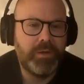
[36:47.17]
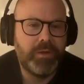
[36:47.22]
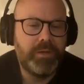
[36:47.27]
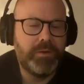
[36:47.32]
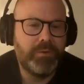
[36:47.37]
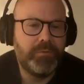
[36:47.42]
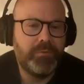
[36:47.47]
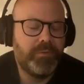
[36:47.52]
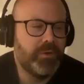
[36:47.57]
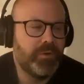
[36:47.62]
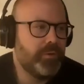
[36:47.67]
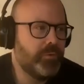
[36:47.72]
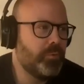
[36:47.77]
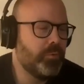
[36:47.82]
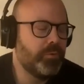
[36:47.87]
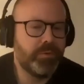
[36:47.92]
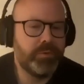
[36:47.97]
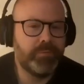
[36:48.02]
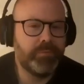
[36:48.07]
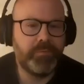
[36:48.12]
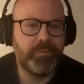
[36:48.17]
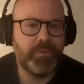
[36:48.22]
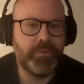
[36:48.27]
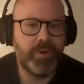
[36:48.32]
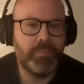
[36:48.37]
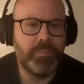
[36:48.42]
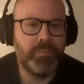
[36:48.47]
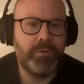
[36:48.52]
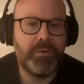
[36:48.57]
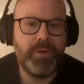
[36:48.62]
you know, if you're older and
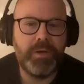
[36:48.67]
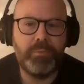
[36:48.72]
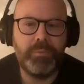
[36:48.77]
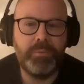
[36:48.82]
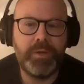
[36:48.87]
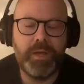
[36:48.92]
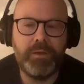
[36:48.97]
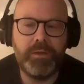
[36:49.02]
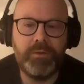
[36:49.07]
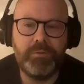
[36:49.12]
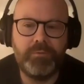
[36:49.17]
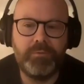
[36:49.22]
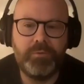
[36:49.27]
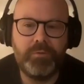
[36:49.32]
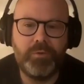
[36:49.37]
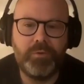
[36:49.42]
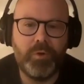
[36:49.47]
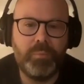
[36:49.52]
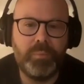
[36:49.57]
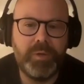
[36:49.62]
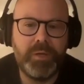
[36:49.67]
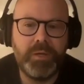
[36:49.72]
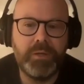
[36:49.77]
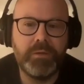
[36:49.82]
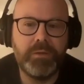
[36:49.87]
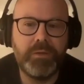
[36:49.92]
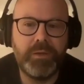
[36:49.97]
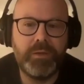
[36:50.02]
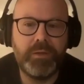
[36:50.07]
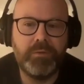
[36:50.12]
firm, I'll help you get you shopping
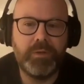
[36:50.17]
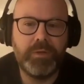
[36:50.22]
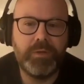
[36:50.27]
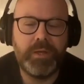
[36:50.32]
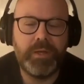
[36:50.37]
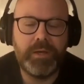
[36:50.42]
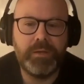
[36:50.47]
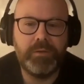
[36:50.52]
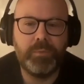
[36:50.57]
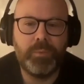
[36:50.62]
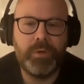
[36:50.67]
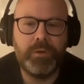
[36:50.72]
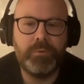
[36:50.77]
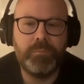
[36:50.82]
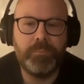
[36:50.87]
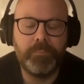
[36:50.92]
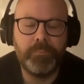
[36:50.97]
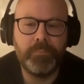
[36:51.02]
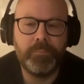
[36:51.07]
and things like that as well.